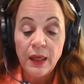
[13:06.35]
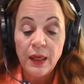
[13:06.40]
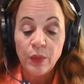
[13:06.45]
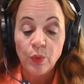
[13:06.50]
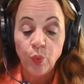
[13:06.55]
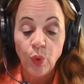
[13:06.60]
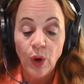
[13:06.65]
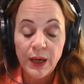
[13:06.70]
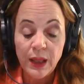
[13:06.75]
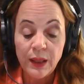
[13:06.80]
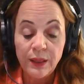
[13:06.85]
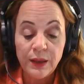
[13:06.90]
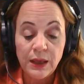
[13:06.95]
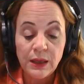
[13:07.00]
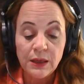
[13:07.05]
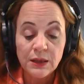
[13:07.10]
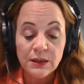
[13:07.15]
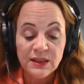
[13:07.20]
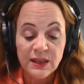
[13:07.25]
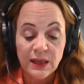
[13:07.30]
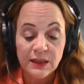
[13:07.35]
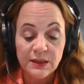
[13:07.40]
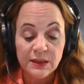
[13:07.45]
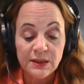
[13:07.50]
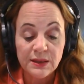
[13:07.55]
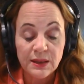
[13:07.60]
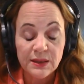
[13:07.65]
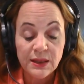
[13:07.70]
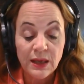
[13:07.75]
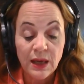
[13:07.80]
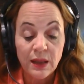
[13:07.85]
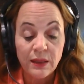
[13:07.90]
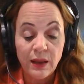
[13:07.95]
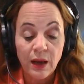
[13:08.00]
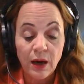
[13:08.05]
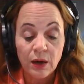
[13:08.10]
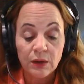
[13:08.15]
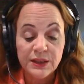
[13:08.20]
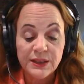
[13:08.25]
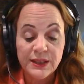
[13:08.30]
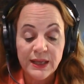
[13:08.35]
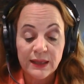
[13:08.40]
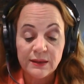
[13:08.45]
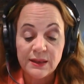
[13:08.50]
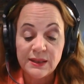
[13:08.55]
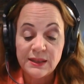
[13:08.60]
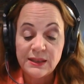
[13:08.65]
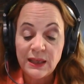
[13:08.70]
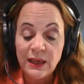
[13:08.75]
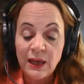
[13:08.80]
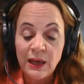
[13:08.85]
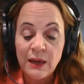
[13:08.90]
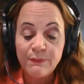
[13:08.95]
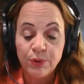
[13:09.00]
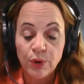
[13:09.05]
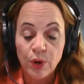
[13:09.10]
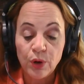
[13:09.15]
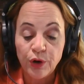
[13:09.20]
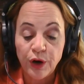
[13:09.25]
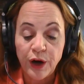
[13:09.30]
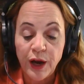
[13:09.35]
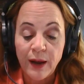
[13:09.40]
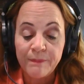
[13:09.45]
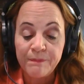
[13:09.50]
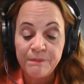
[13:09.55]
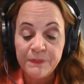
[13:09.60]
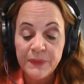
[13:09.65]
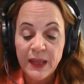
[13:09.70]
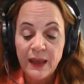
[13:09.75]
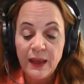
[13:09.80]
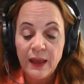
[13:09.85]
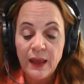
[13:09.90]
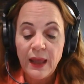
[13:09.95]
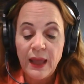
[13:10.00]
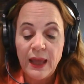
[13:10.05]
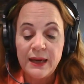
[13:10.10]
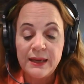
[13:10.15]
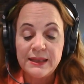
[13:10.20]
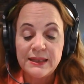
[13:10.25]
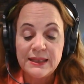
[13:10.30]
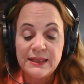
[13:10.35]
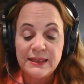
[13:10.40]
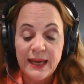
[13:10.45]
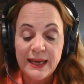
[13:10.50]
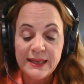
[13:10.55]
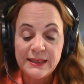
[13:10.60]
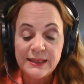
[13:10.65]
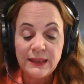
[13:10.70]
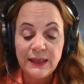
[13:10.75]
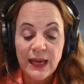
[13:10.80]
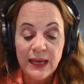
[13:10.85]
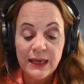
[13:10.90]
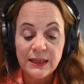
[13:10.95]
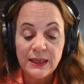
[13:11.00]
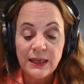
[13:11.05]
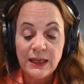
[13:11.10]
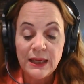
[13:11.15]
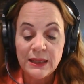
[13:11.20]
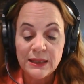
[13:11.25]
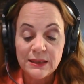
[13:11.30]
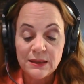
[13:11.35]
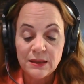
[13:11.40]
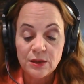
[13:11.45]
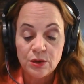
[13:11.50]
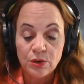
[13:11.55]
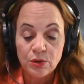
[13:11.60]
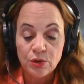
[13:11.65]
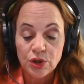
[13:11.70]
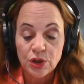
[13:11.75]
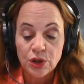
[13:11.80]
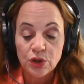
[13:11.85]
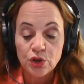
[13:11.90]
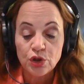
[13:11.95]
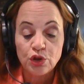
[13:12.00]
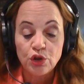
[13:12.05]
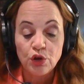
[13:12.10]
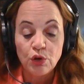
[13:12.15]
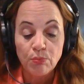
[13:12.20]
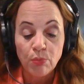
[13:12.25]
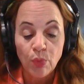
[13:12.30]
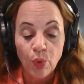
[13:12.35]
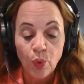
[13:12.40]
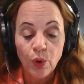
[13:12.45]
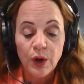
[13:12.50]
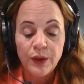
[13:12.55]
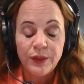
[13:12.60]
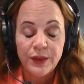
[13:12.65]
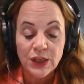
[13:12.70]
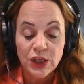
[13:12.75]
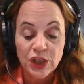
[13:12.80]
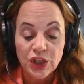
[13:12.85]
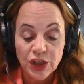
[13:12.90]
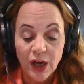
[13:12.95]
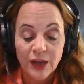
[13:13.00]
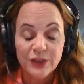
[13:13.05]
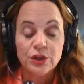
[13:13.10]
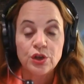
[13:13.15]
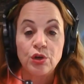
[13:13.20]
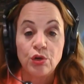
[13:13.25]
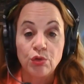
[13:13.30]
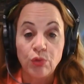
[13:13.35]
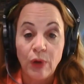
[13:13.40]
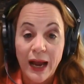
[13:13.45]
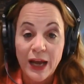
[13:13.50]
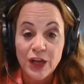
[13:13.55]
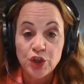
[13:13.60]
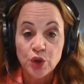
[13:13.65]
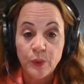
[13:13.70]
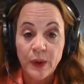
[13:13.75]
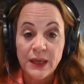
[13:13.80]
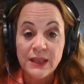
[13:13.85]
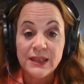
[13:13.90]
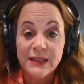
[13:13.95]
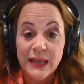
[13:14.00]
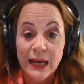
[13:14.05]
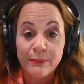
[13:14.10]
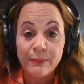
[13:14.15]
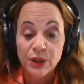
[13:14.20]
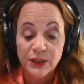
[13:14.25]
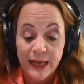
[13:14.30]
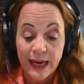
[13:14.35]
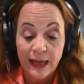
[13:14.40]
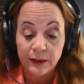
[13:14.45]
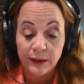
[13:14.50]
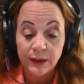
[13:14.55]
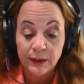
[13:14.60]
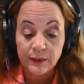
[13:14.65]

One of the sentences in there is that the CAE program and its designated institutions do more than just graduate cyber talent